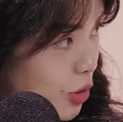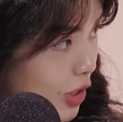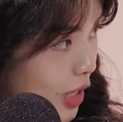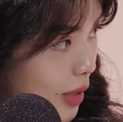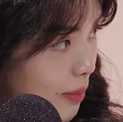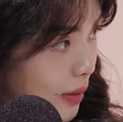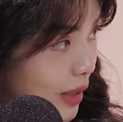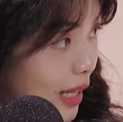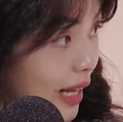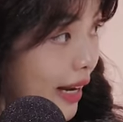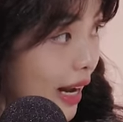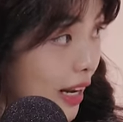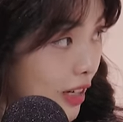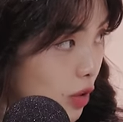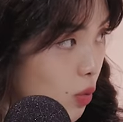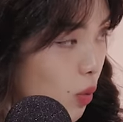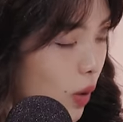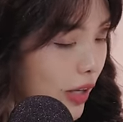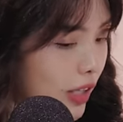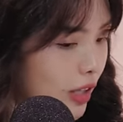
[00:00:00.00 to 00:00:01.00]
shape, like
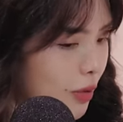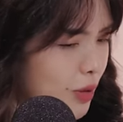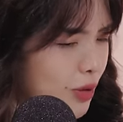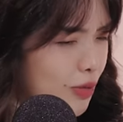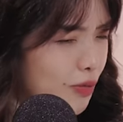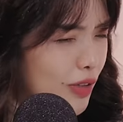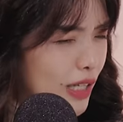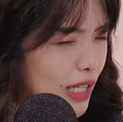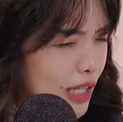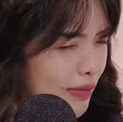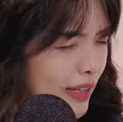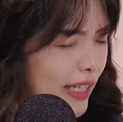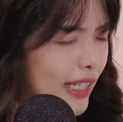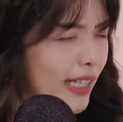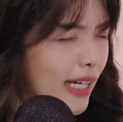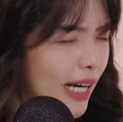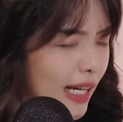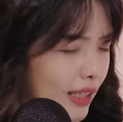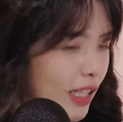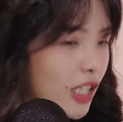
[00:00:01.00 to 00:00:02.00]
underwire. It was really, really
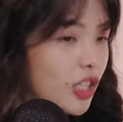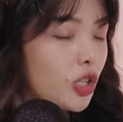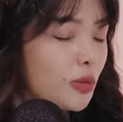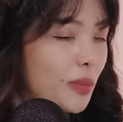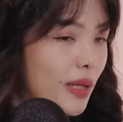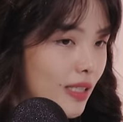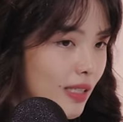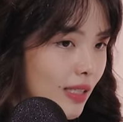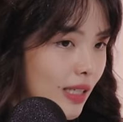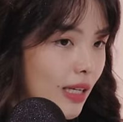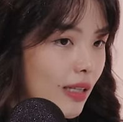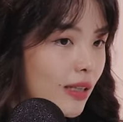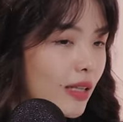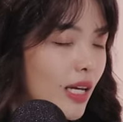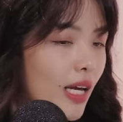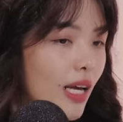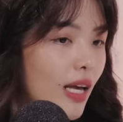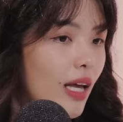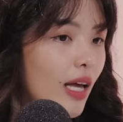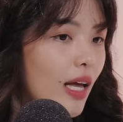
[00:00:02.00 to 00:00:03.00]
cutting into my skin.
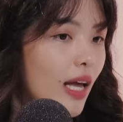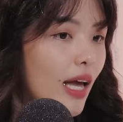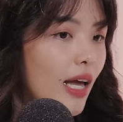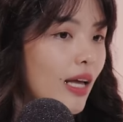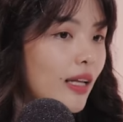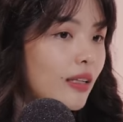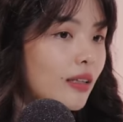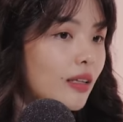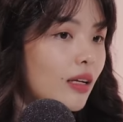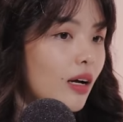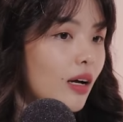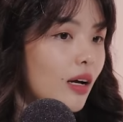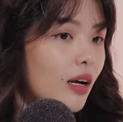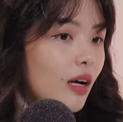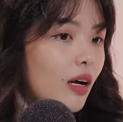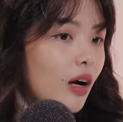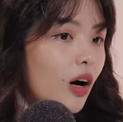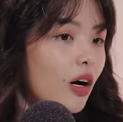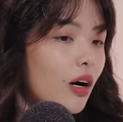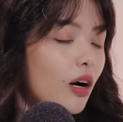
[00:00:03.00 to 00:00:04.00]
And
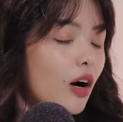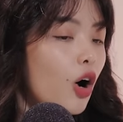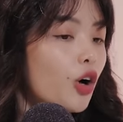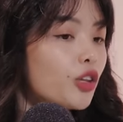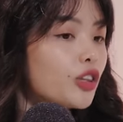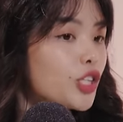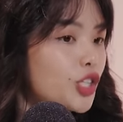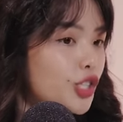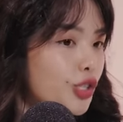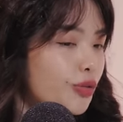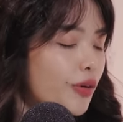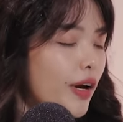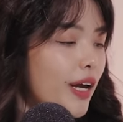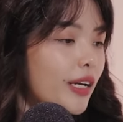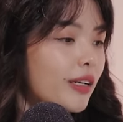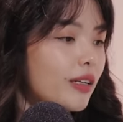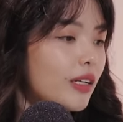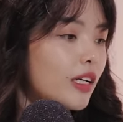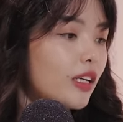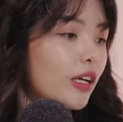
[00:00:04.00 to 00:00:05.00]
on the
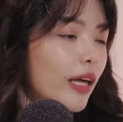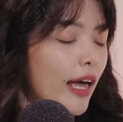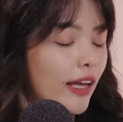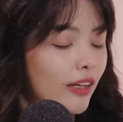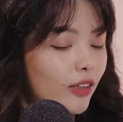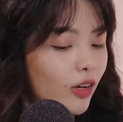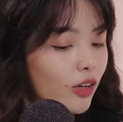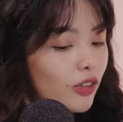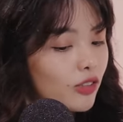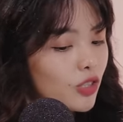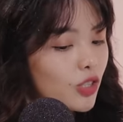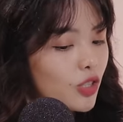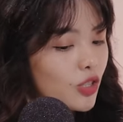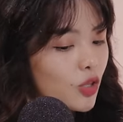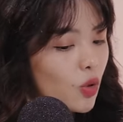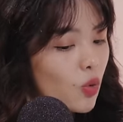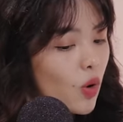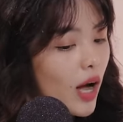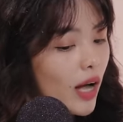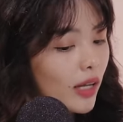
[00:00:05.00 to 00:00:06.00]
train, it had got
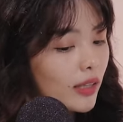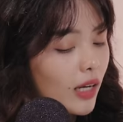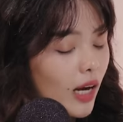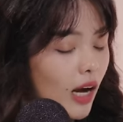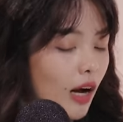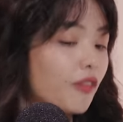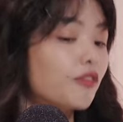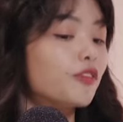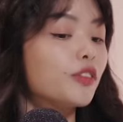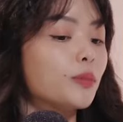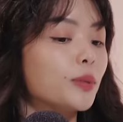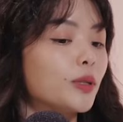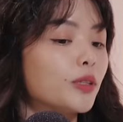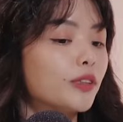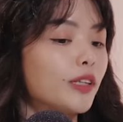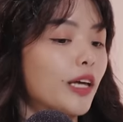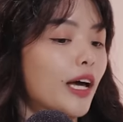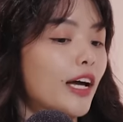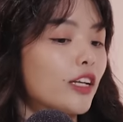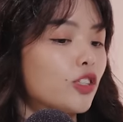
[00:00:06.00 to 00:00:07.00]
so
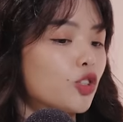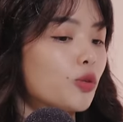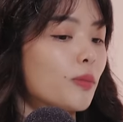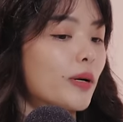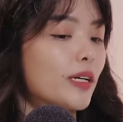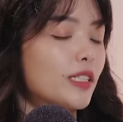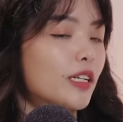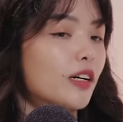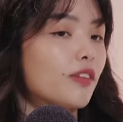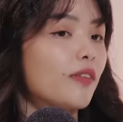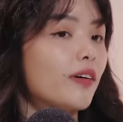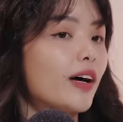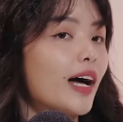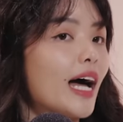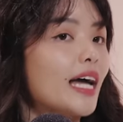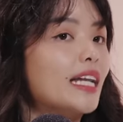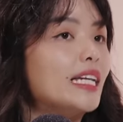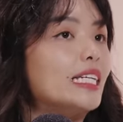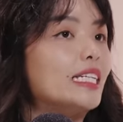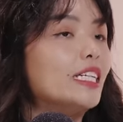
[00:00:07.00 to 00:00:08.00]
uncomfortable that I told myself
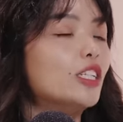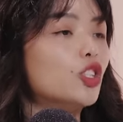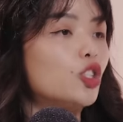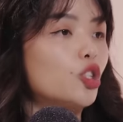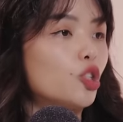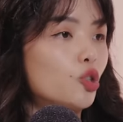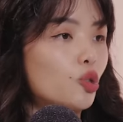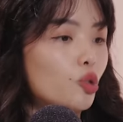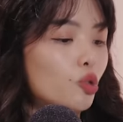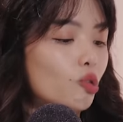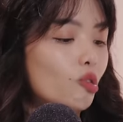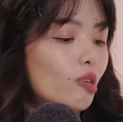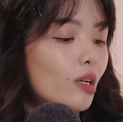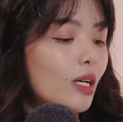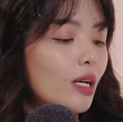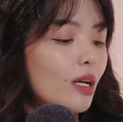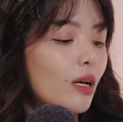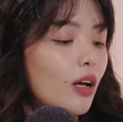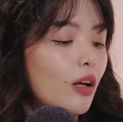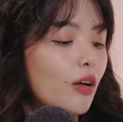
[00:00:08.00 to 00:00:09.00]
I needed to
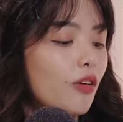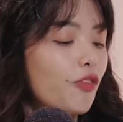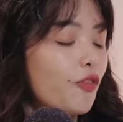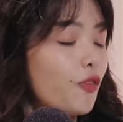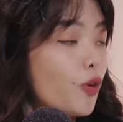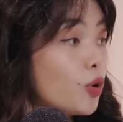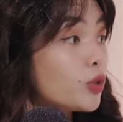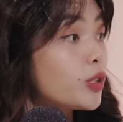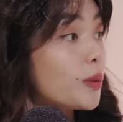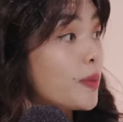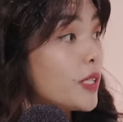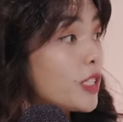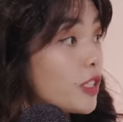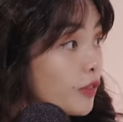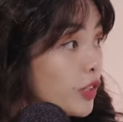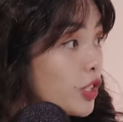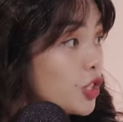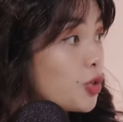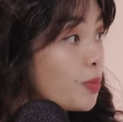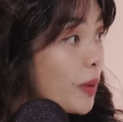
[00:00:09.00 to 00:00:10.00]
fold a piece
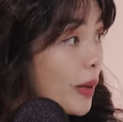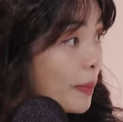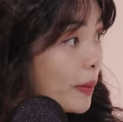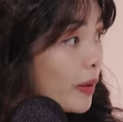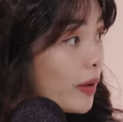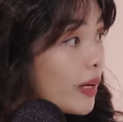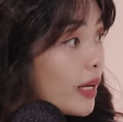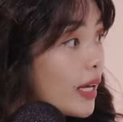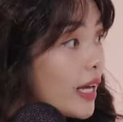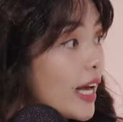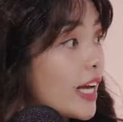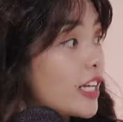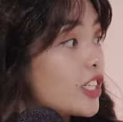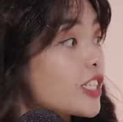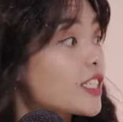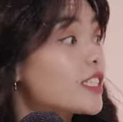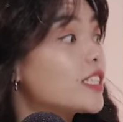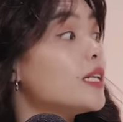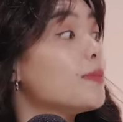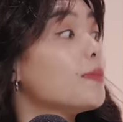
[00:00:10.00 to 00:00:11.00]
of tissue paper and
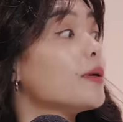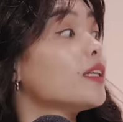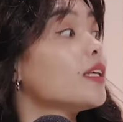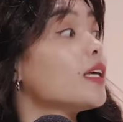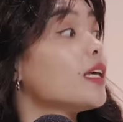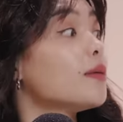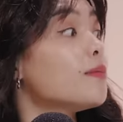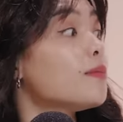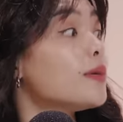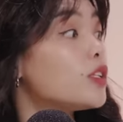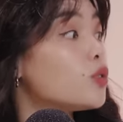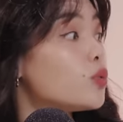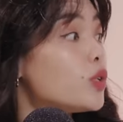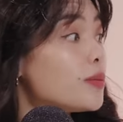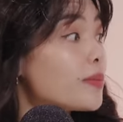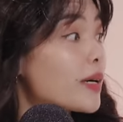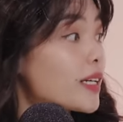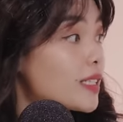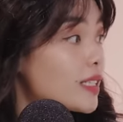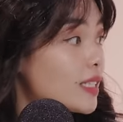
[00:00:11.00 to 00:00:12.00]
just slip it in
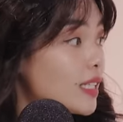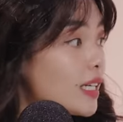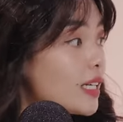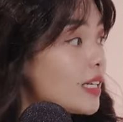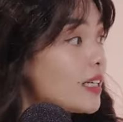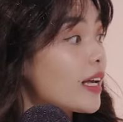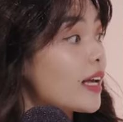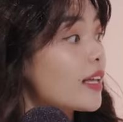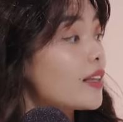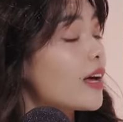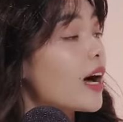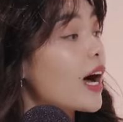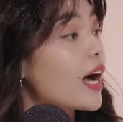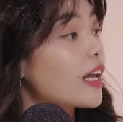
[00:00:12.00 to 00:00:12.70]
between my skin and the